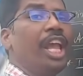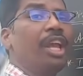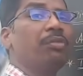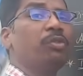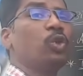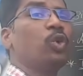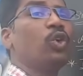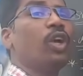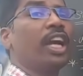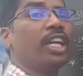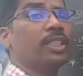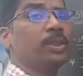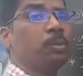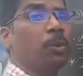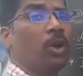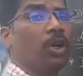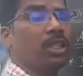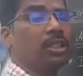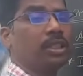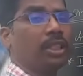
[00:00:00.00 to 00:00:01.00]
if two
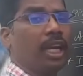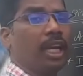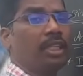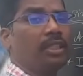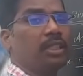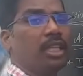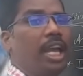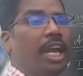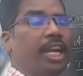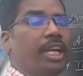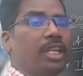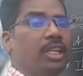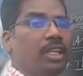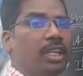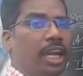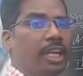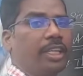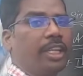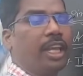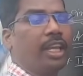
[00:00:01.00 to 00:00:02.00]
corresponding sides and
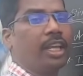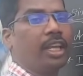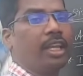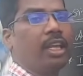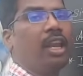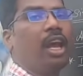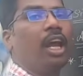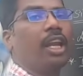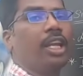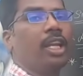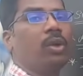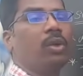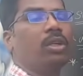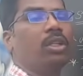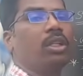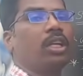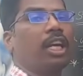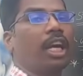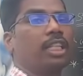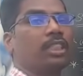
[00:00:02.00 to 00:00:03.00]
right angle are equal
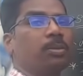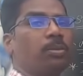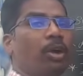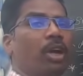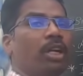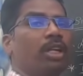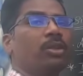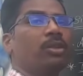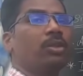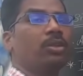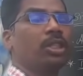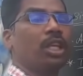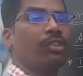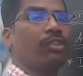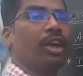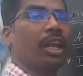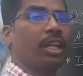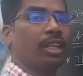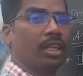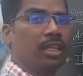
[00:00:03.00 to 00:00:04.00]
to the corresponding two
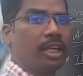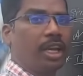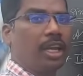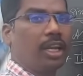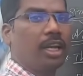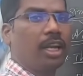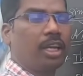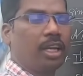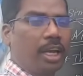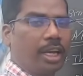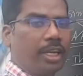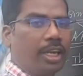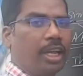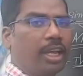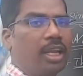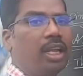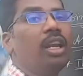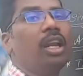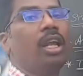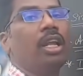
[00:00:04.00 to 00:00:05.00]
sides of another triangle and right
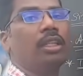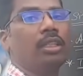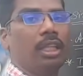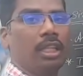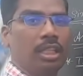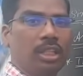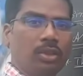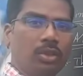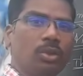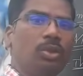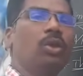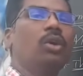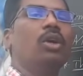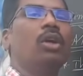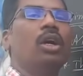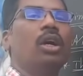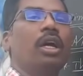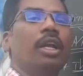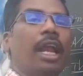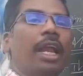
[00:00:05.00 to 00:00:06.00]
angle, then the two
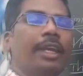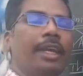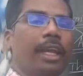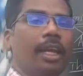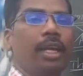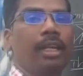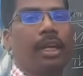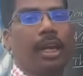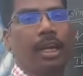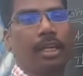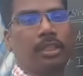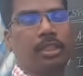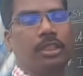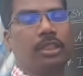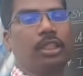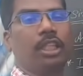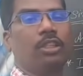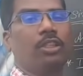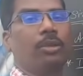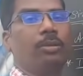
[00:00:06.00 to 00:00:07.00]
right angle triangles
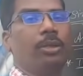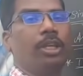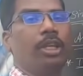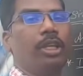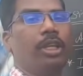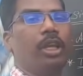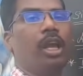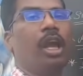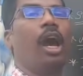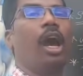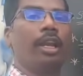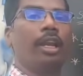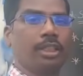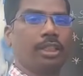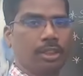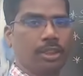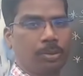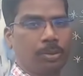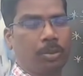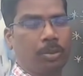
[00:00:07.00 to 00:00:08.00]
are said to be
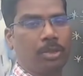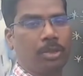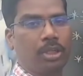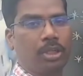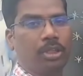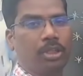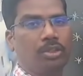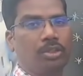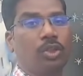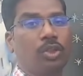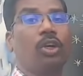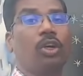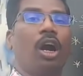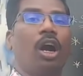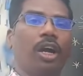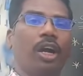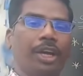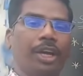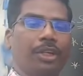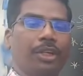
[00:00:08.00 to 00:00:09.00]
RHS property. So
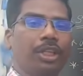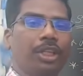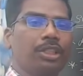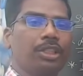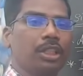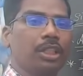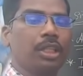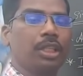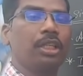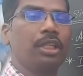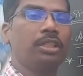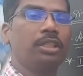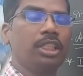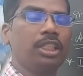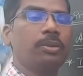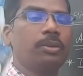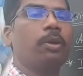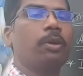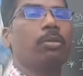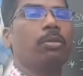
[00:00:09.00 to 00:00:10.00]
congruent to each other.
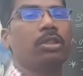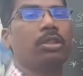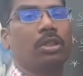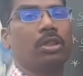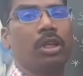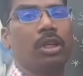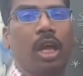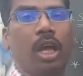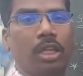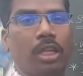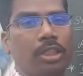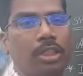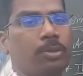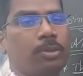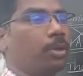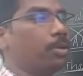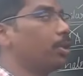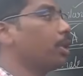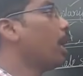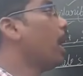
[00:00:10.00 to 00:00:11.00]
This property is called
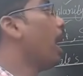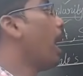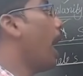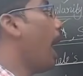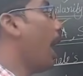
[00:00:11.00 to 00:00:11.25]
RHS property.